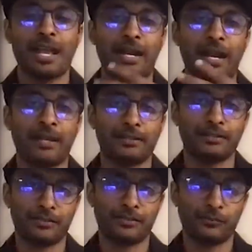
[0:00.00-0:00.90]
and
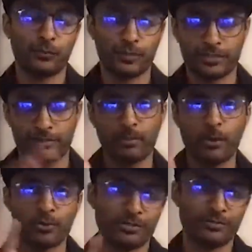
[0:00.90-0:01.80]
angles of which are
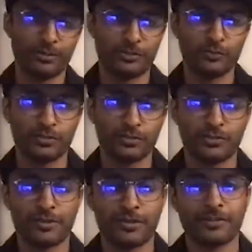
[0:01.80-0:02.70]
promoted with user
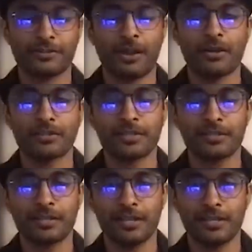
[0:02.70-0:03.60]
generated
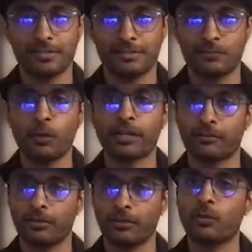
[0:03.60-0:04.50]
content is
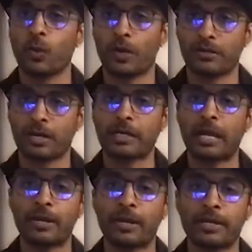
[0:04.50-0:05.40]
working really well right
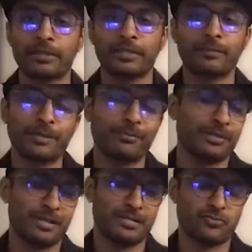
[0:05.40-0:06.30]
now and i think
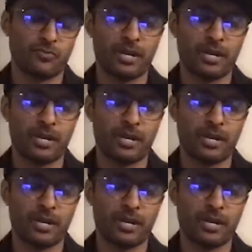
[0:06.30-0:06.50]
people are